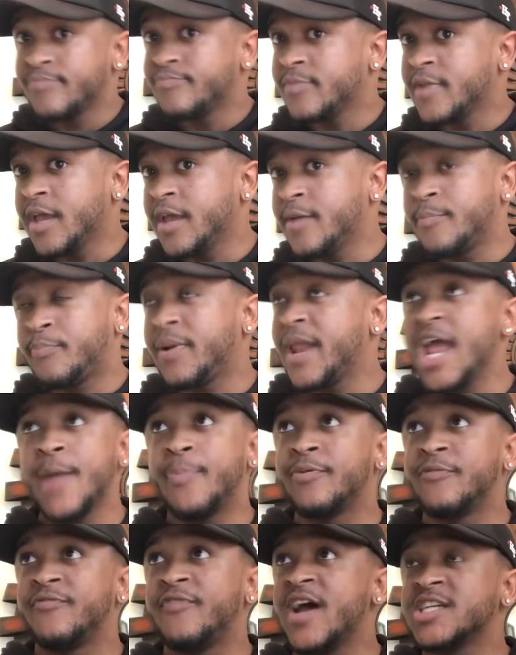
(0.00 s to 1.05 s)
and playing
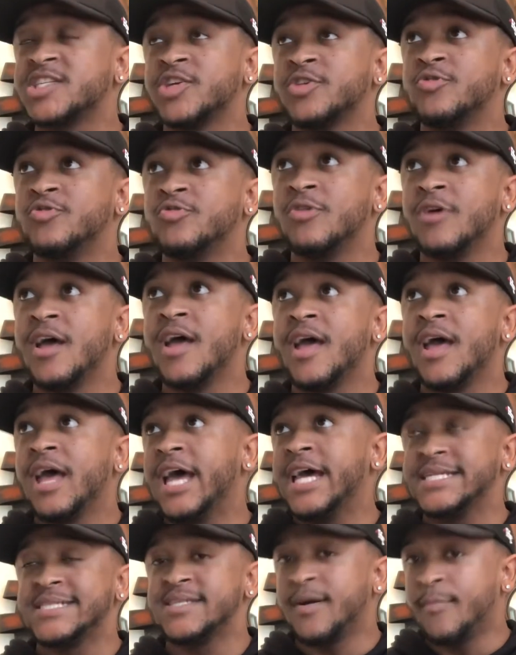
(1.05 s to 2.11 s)
professional,
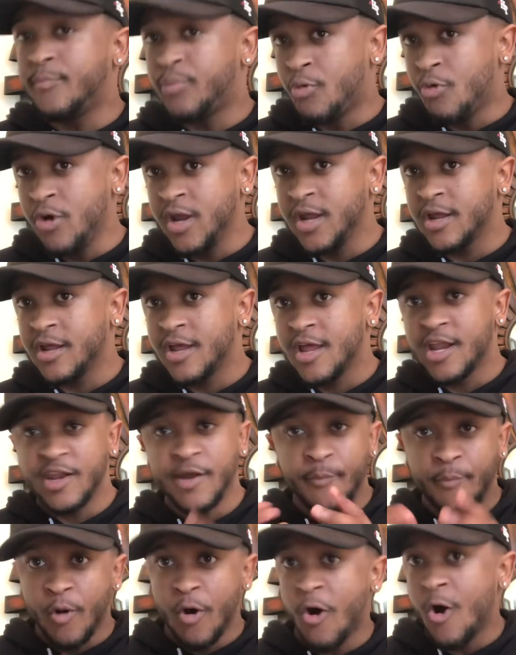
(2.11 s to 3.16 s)
at some point, the
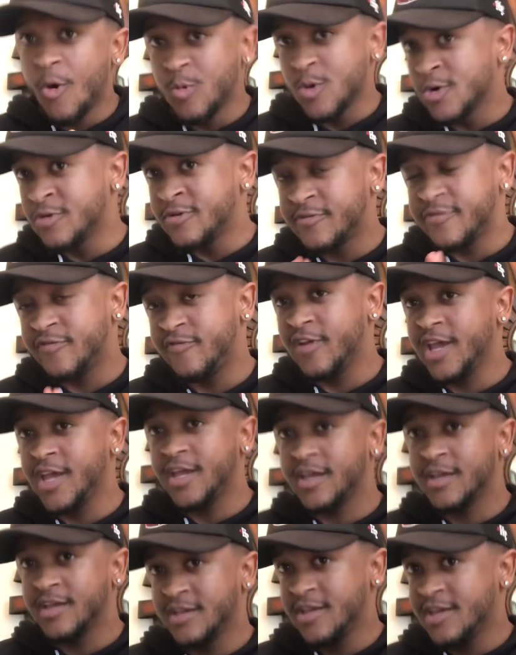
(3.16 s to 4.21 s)
ball will
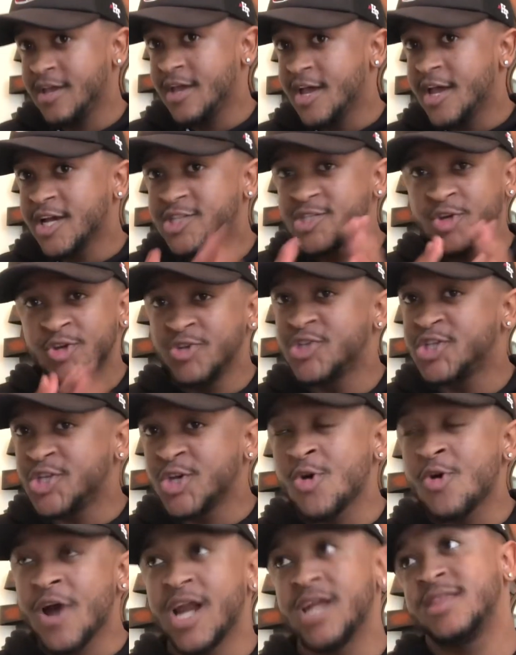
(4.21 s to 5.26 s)
deflate. So you
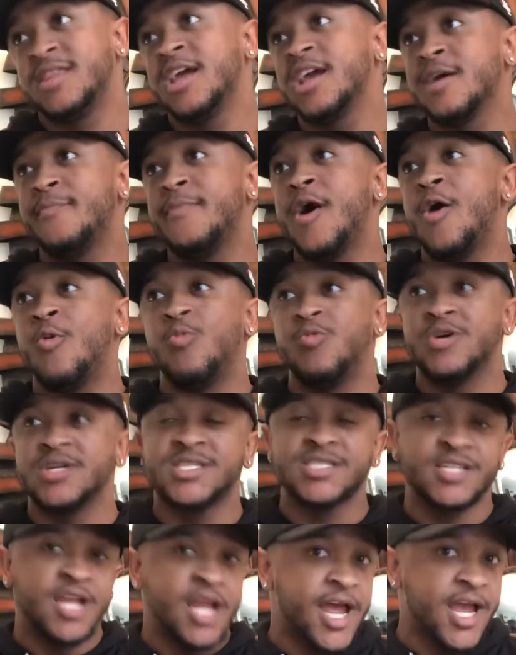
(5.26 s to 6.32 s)
still got to think about what's
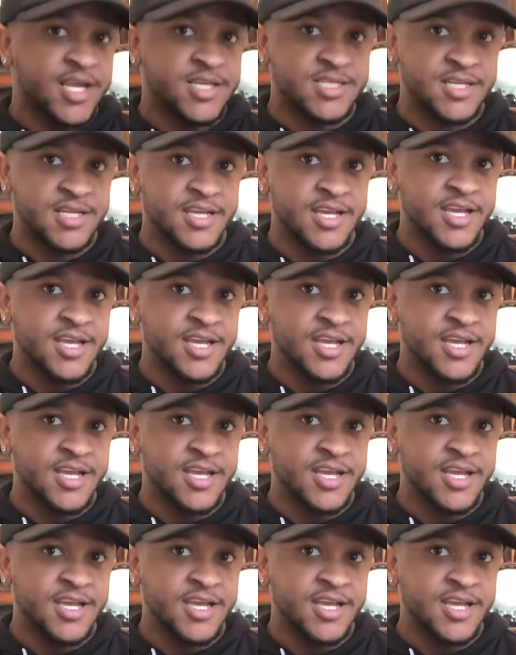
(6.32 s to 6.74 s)
next.